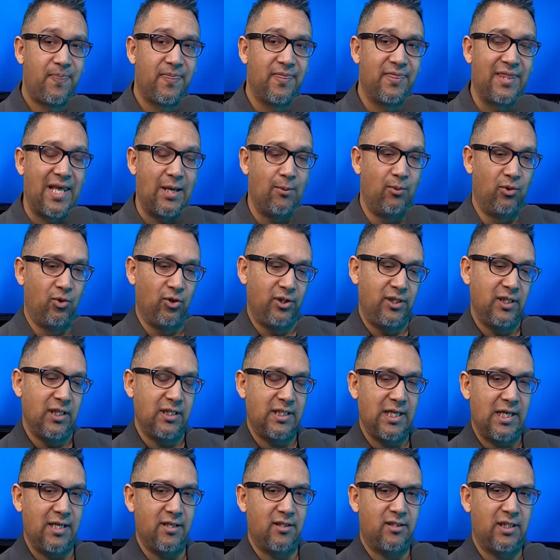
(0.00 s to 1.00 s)
They were looking at
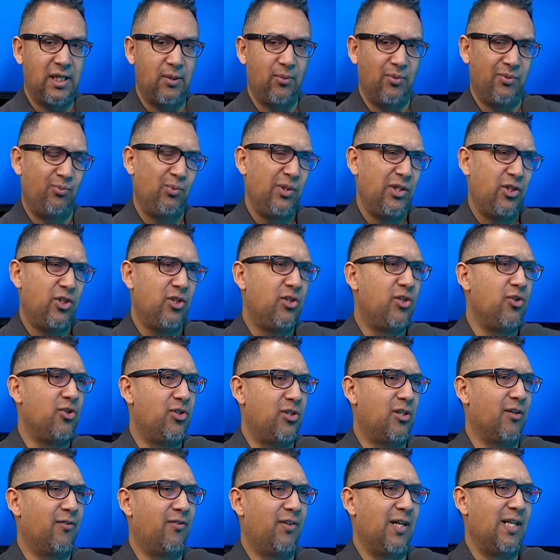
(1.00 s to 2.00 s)
that and saying, we should do
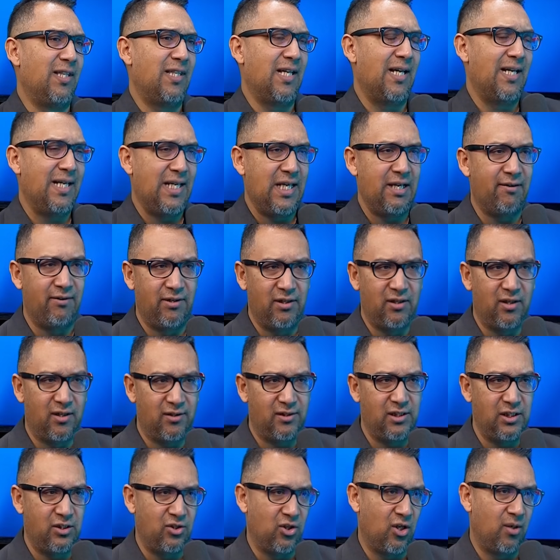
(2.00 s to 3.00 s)
stuff like that here in
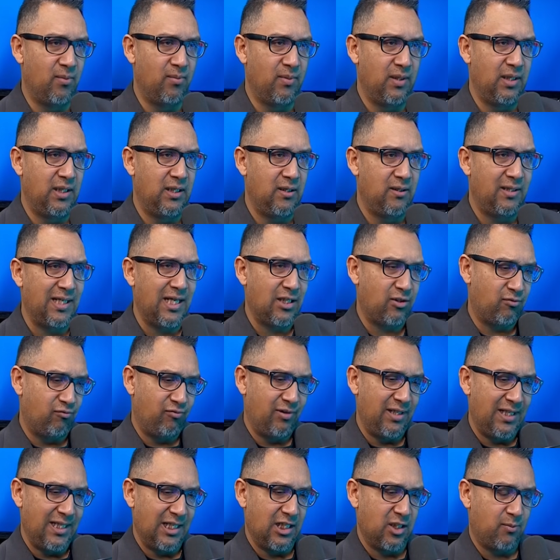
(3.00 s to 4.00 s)
Nazi Germany. That's
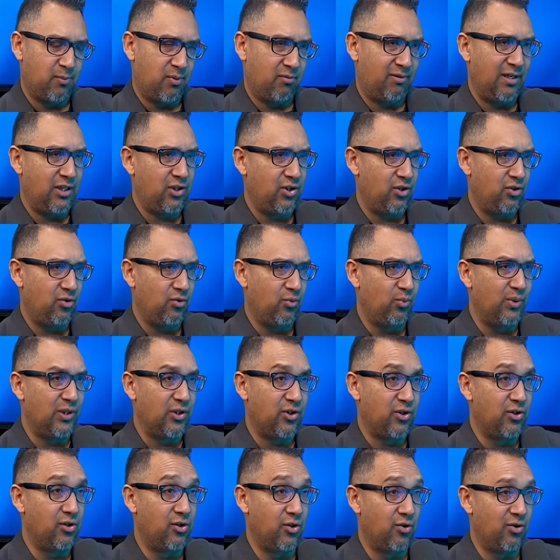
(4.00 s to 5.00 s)
really inspirational. We
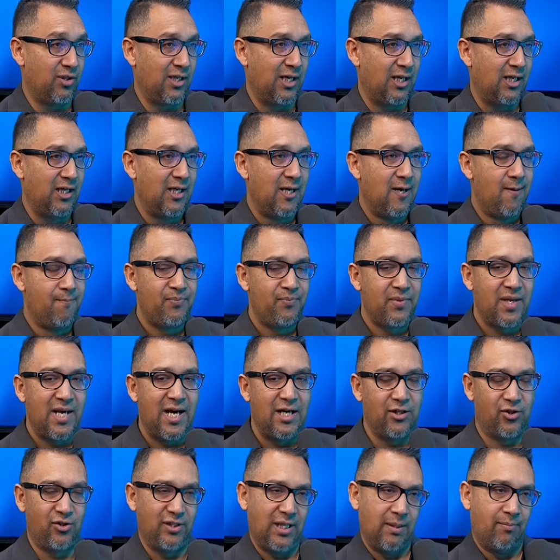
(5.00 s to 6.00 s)
should do that.
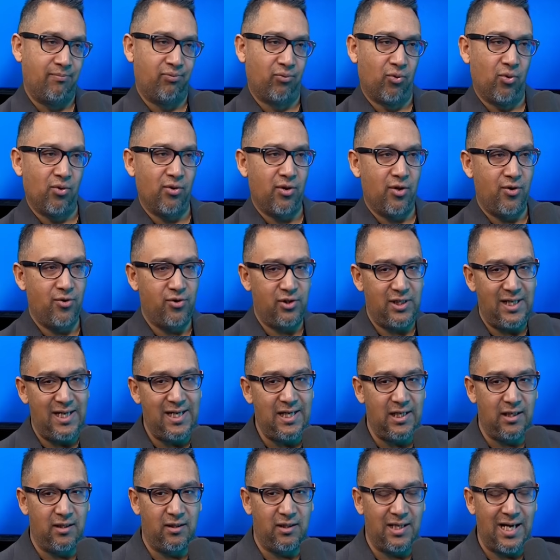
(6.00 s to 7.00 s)
And so they brought those
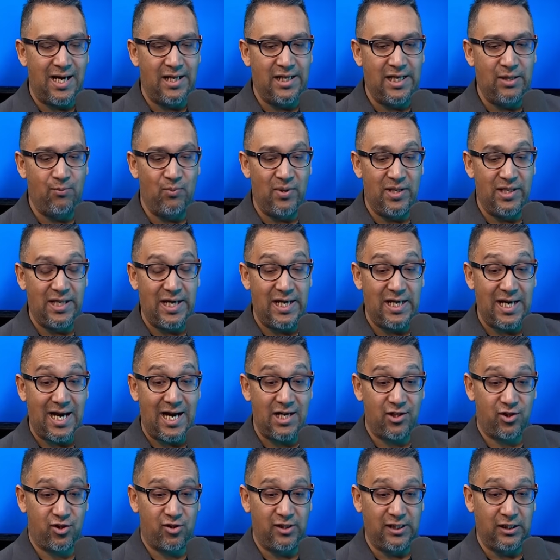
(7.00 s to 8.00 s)
in. And then when they
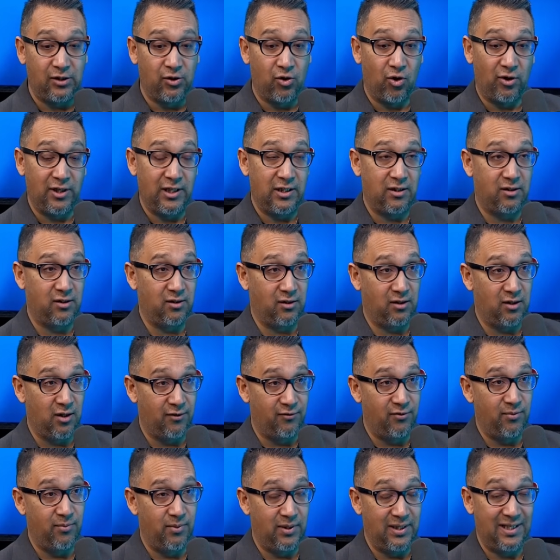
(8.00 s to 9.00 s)
actually got into
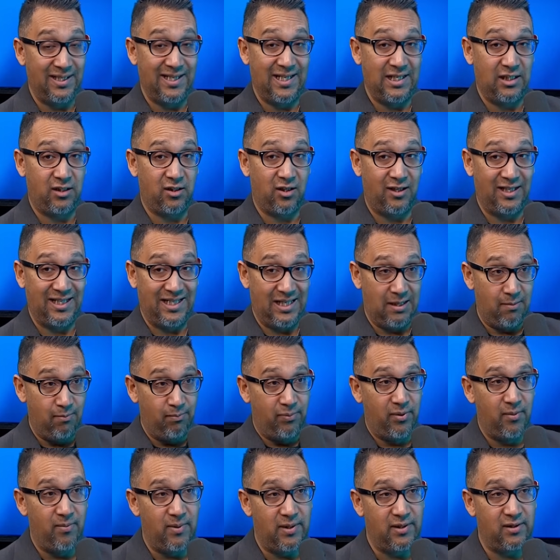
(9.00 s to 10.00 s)
government and they started
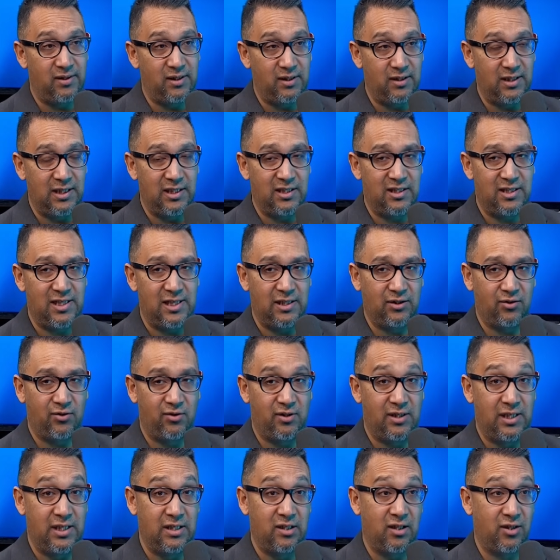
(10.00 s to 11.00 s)
implementing these things on
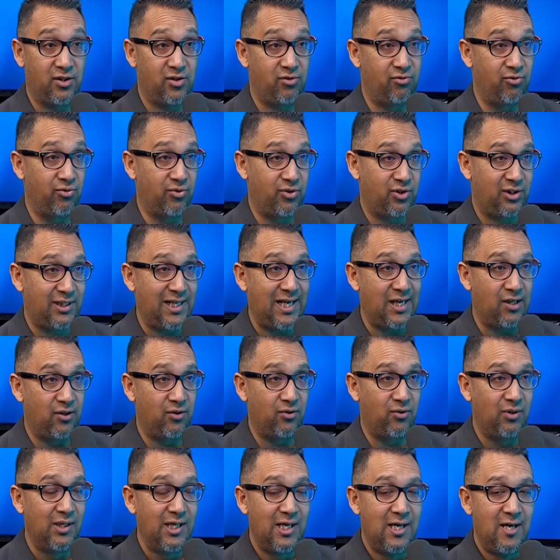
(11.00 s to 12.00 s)
an industrial
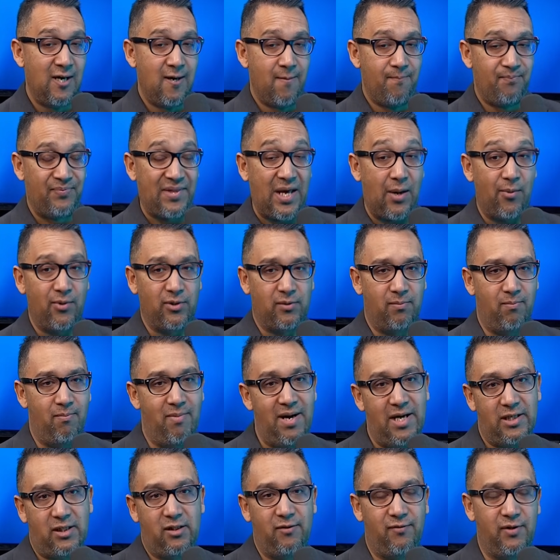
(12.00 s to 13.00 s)
scale, that was
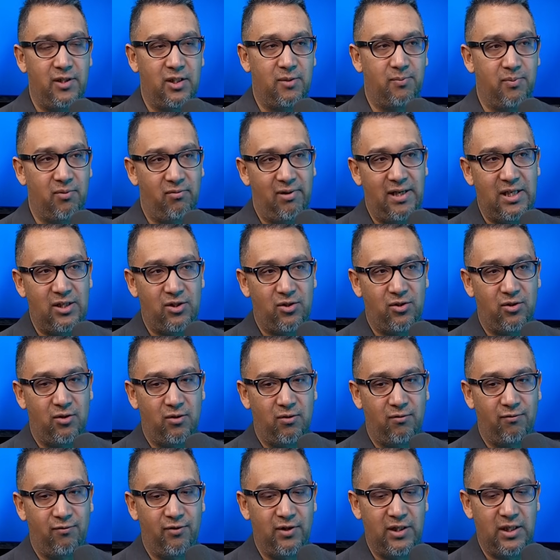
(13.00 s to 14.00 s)
massive
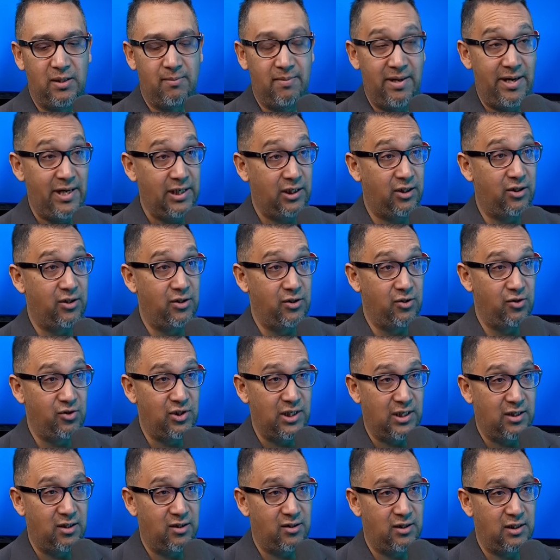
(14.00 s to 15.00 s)
inspiration for the American
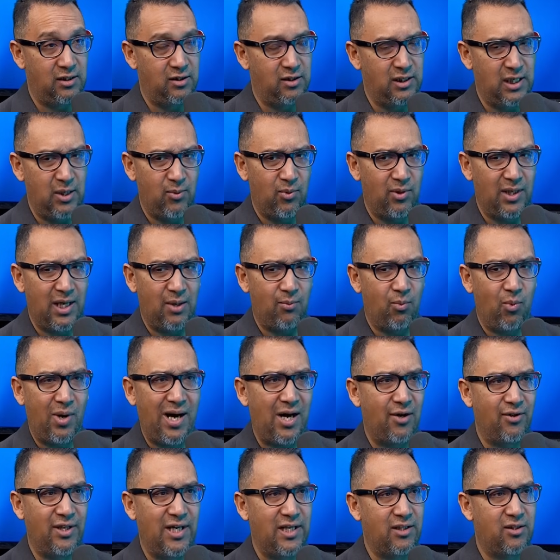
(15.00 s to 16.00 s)
eugenicists. And they were like,
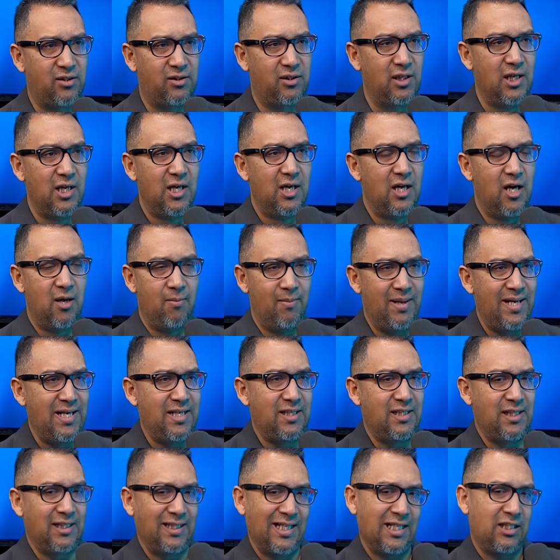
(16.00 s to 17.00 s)
wow, that's
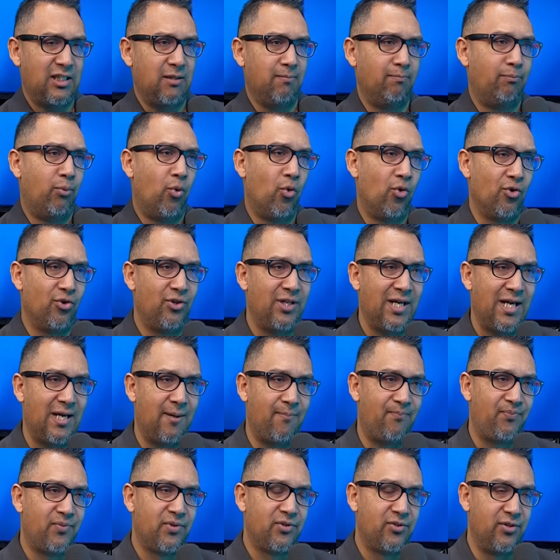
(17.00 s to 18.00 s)
amazing. Let's import
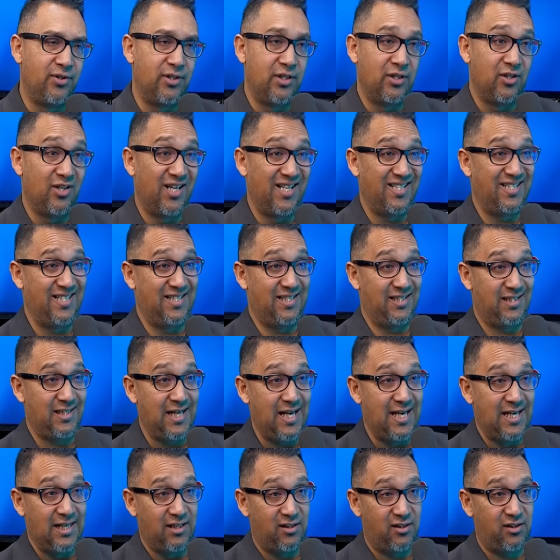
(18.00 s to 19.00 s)
that to the United
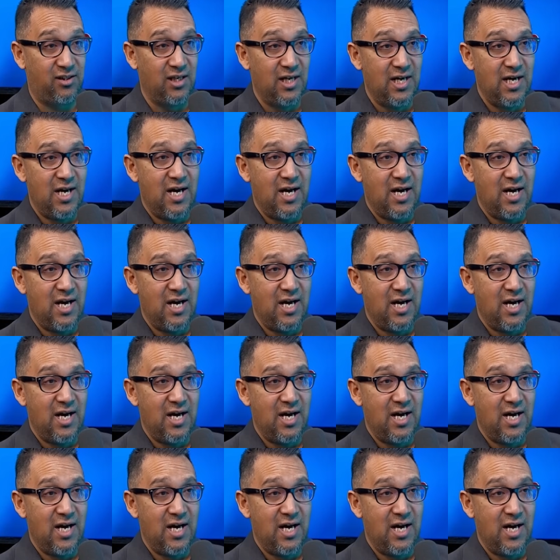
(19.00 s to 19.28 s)
States.